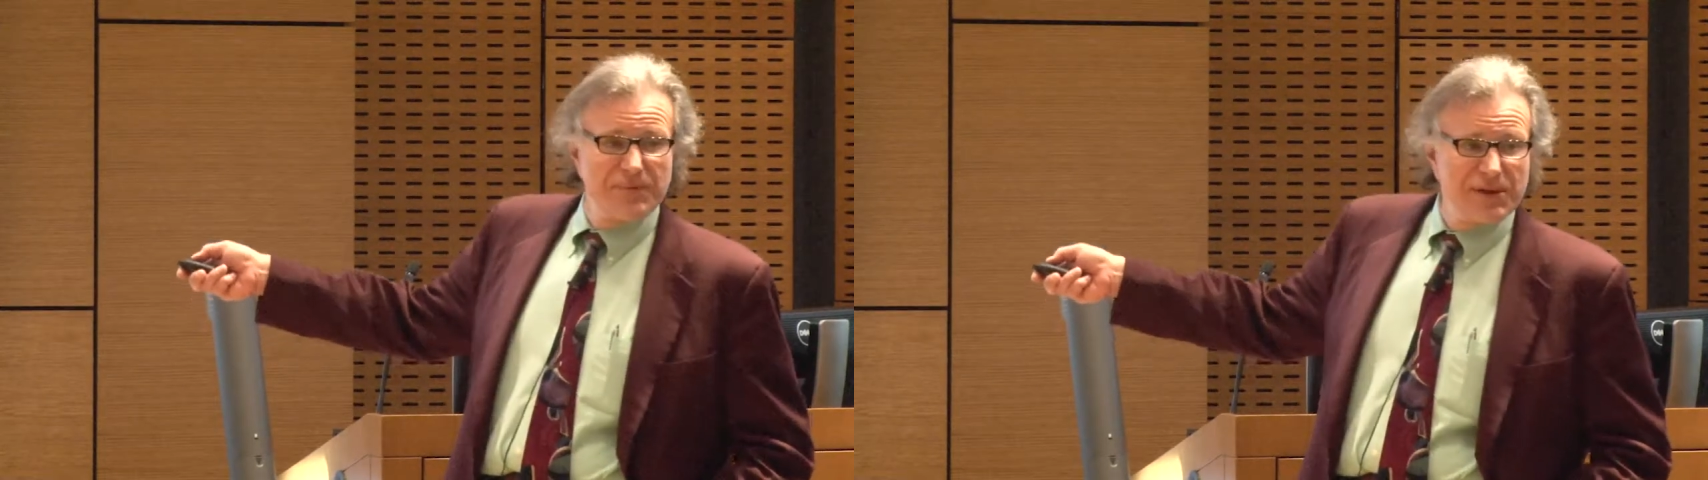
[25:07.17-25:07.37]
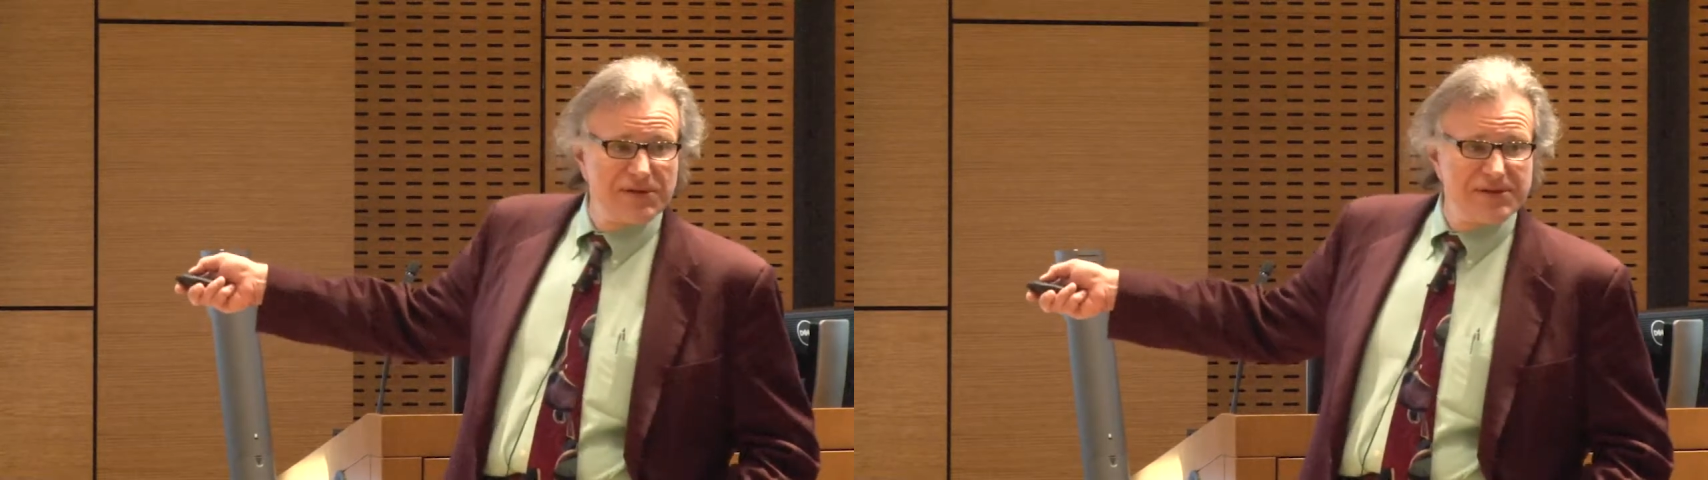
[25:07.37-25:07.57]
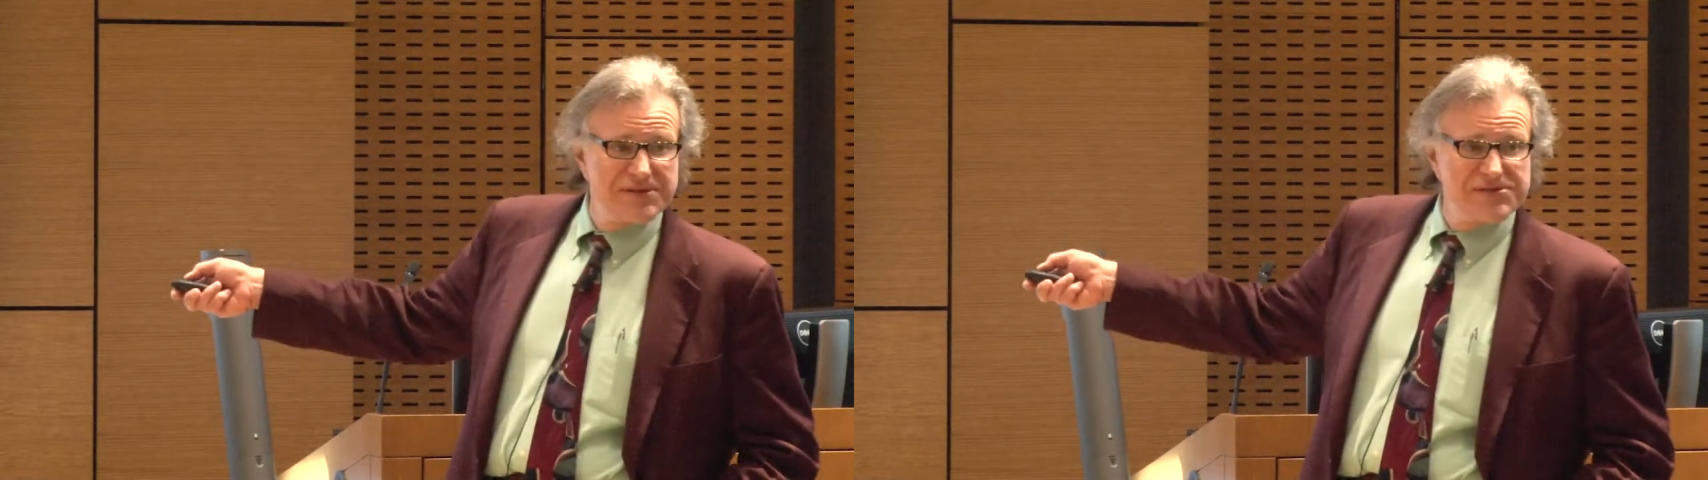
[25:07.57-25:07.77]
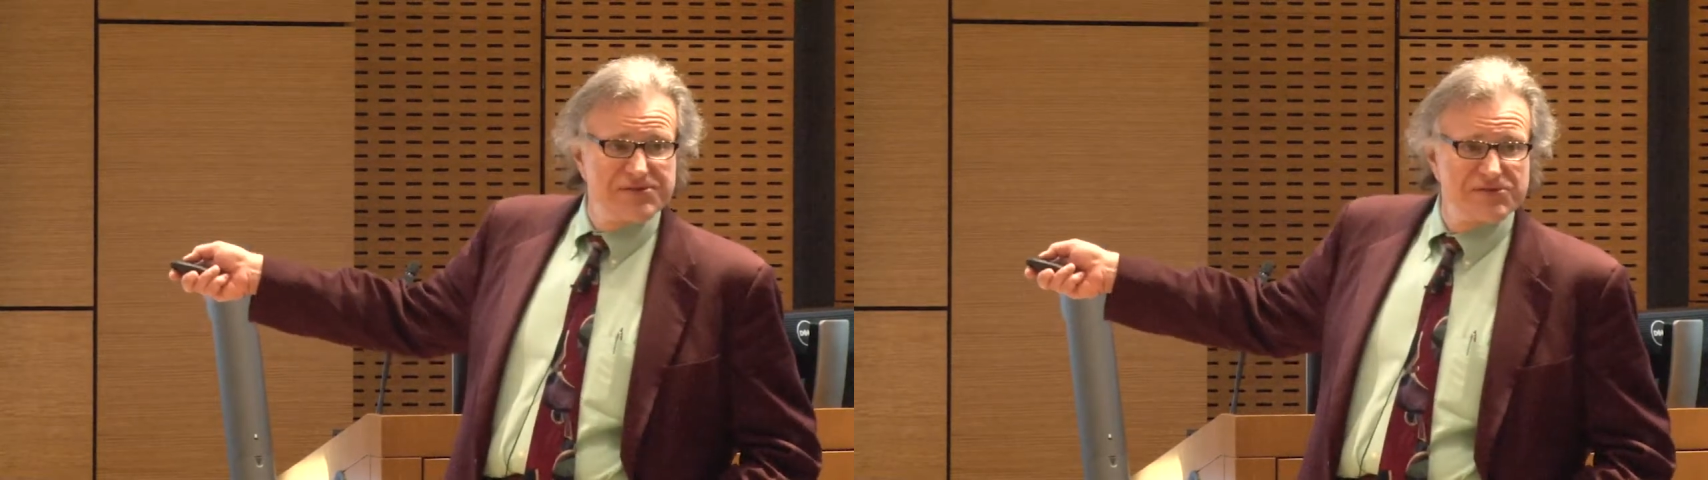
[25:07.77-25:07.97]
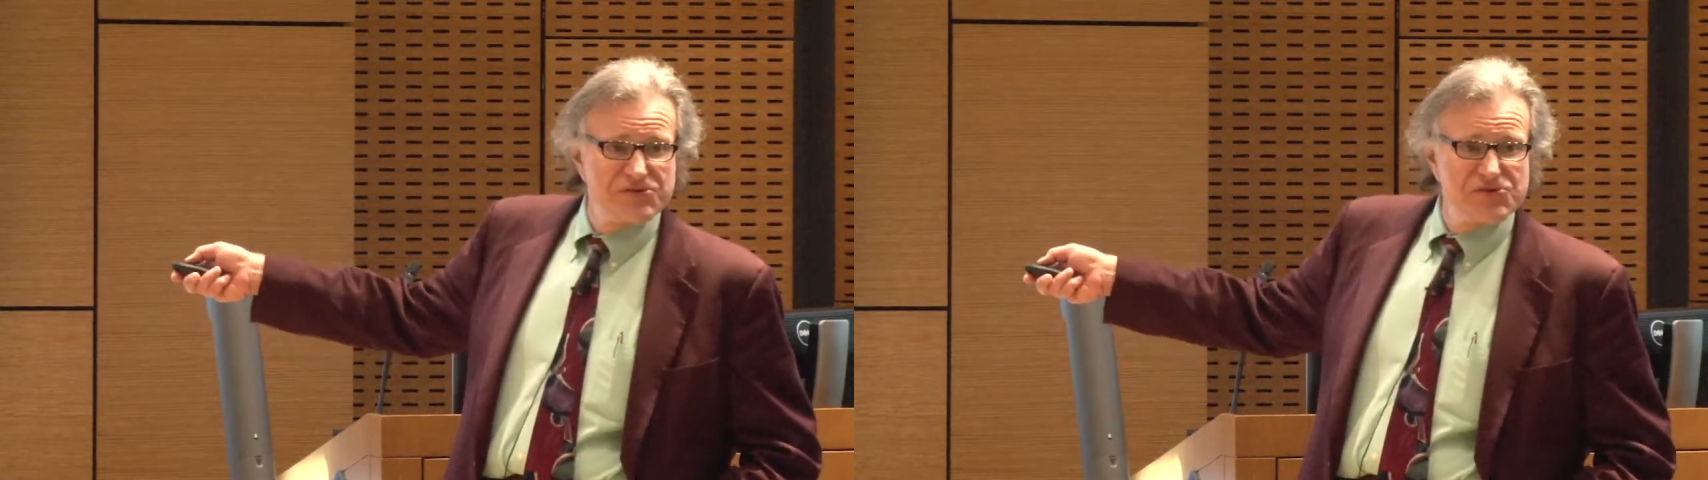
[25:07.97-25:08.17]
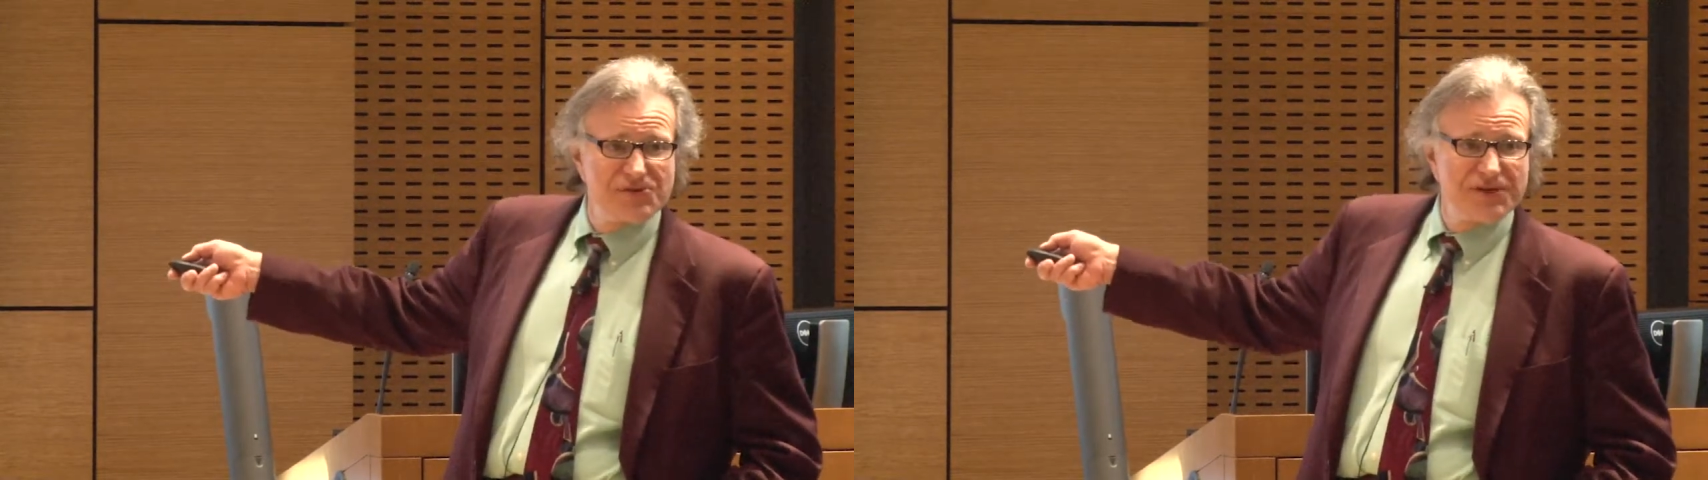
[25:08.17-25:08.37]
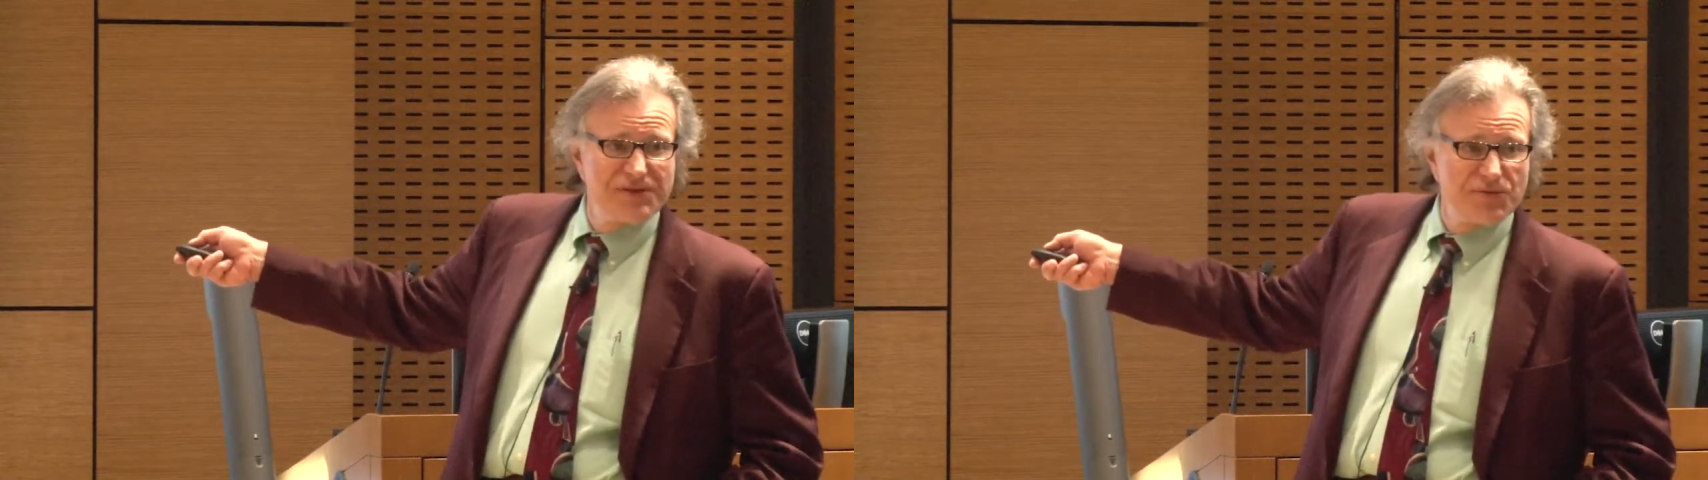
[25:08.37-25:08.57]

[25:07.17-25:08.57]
upheld this. Certainly